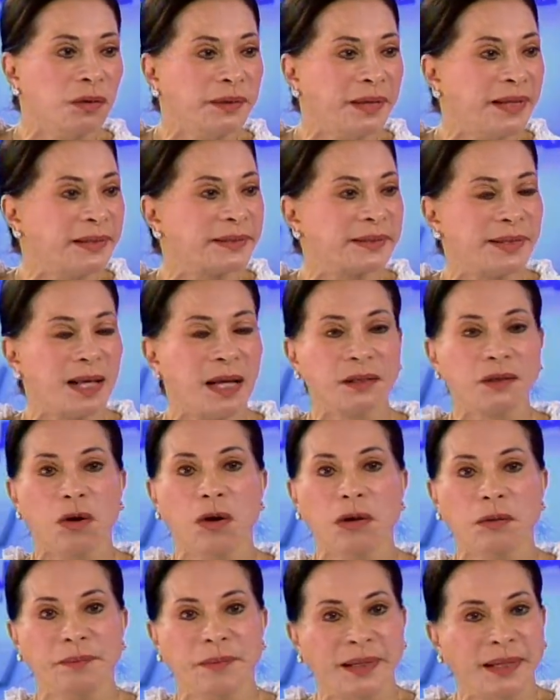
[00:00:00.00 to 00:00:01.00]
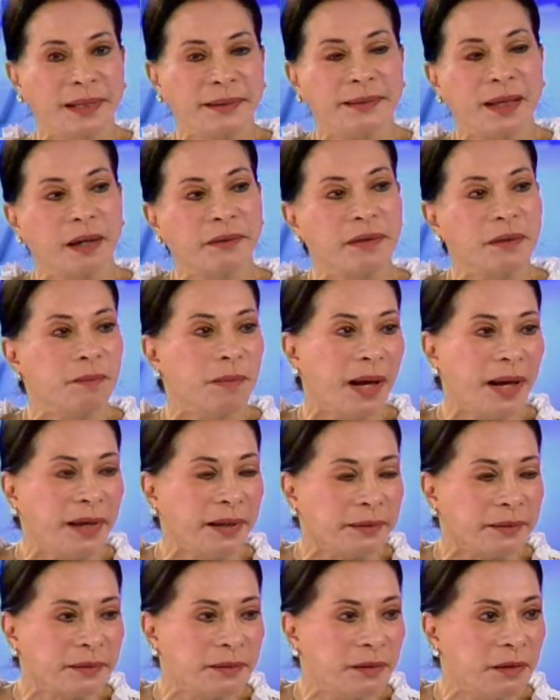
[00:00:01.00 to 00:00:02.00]
It's not all military
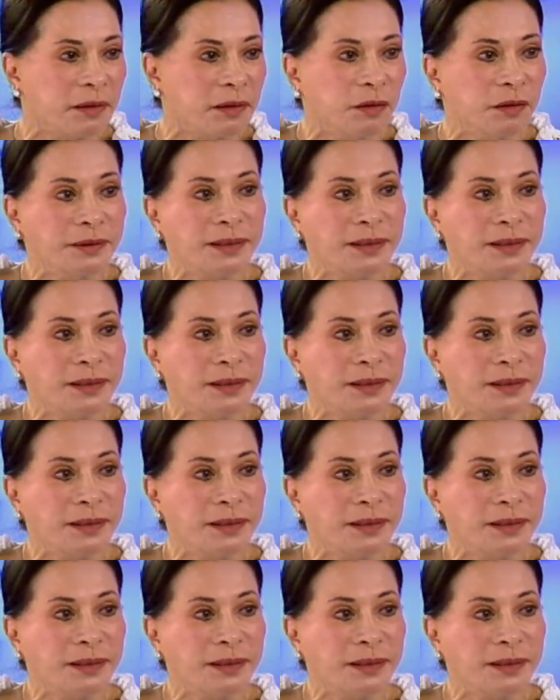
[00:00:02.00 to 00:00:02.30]
might, you know.